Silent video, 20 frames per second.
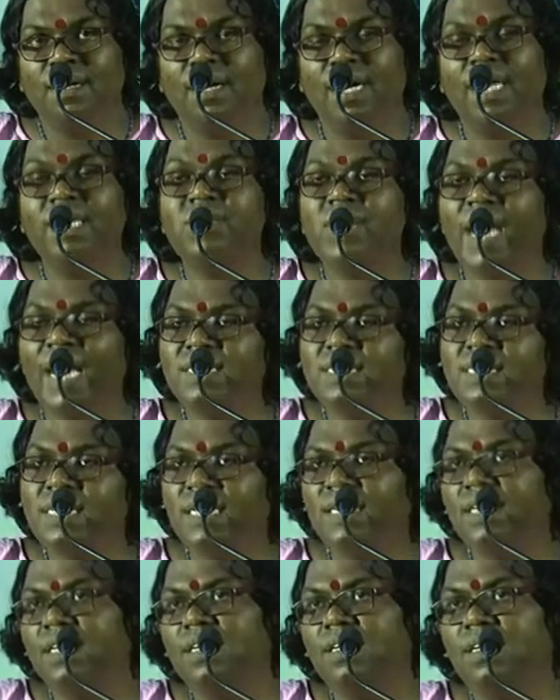a
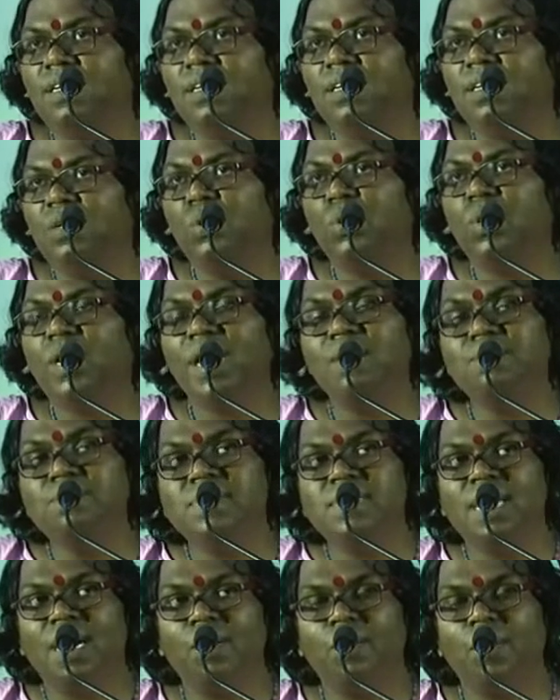transgender who
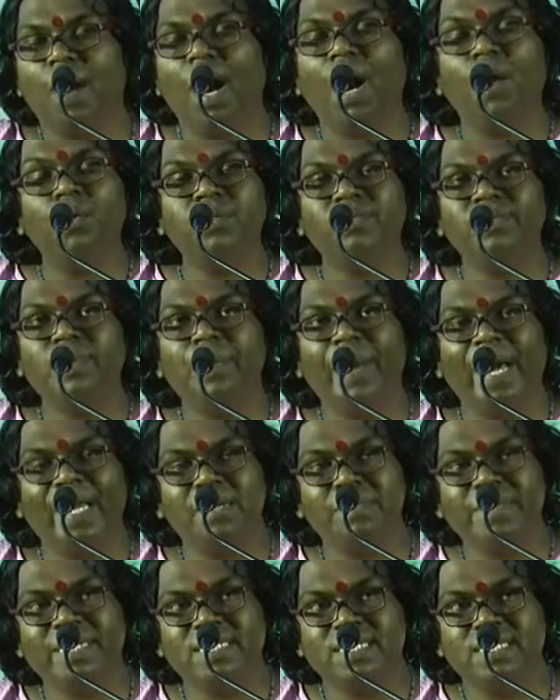comes out of the
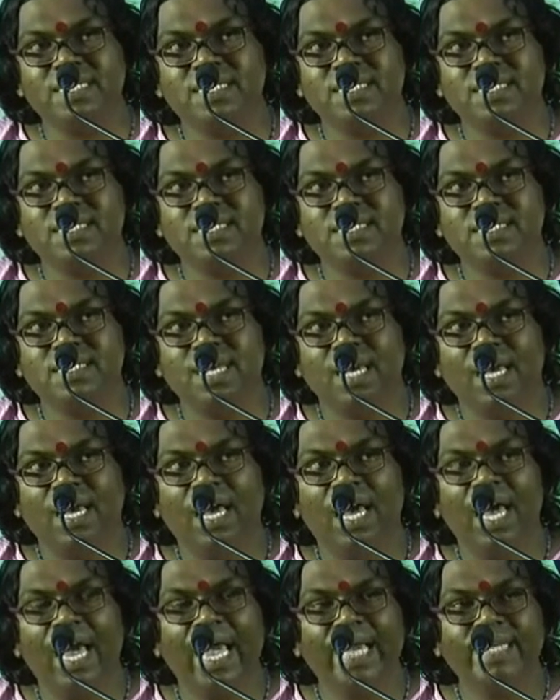parameters
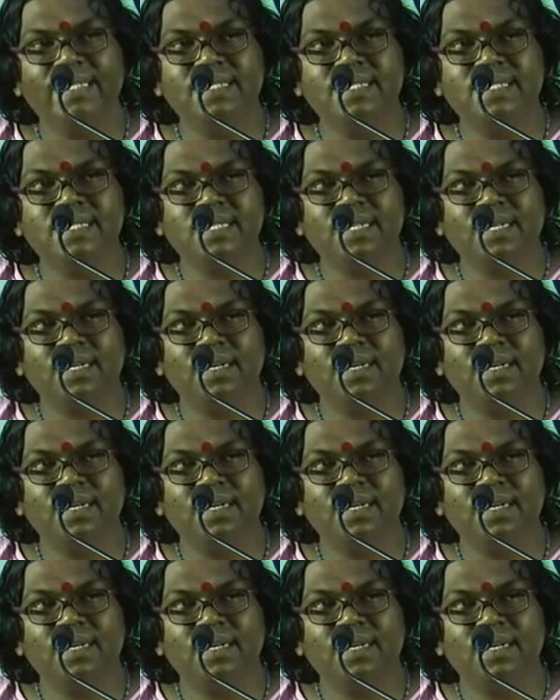and